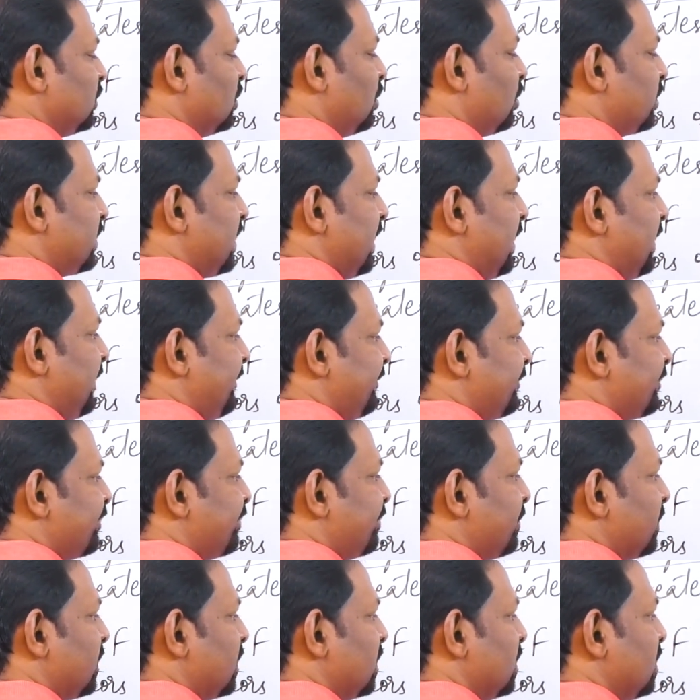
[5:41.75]

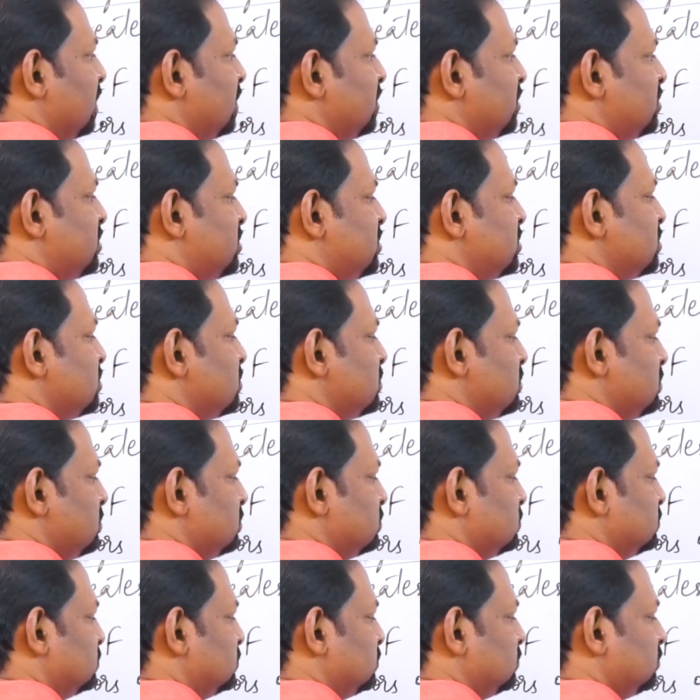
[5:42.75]
okay,
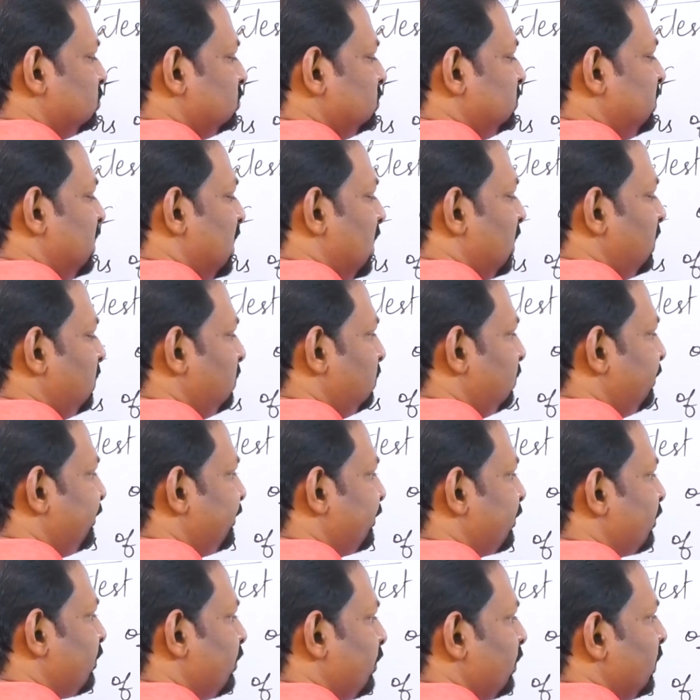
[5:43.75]
2,
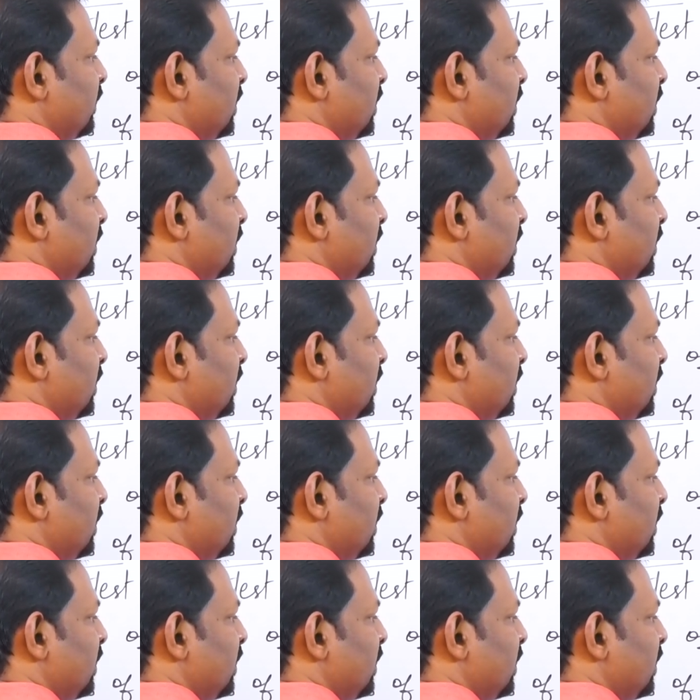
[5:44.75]
done,